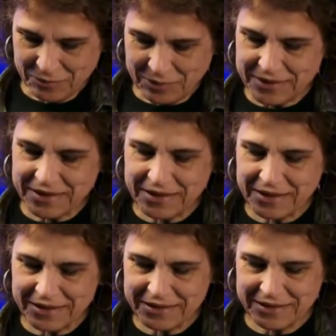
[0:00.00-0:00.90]
But
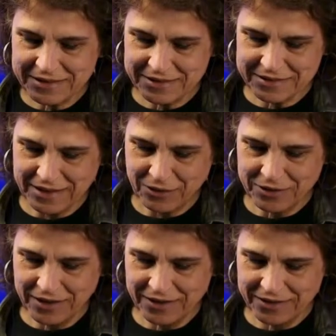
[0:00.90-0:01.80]
this is
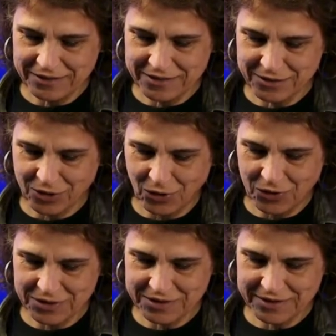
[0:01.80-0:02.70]
how they
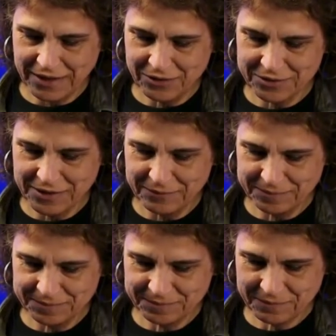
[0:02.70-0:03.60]
sell
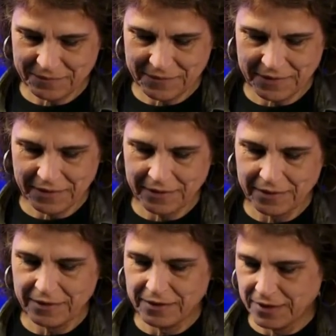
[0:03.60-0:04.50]
them.
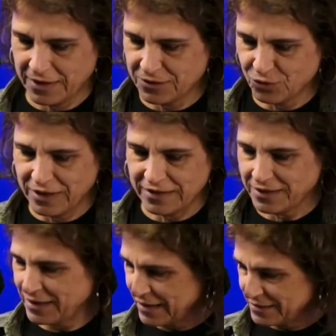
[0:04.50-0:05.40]
And today
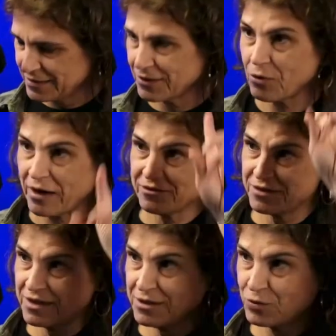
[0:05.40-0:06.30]
he has
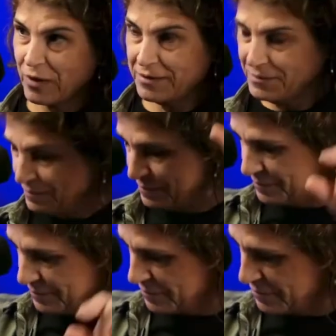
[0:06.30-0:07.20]
arrived this one,
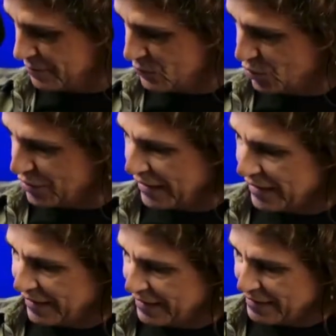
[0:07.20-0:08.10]
which I
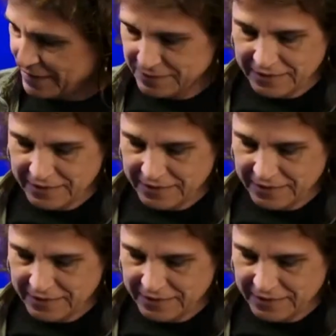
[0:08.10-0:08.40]
like.